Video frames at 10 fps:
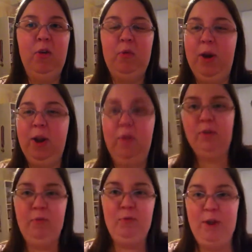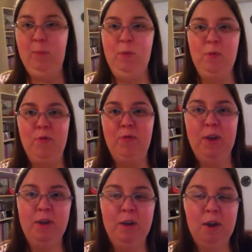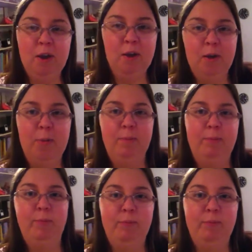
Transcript: great family movie. Um,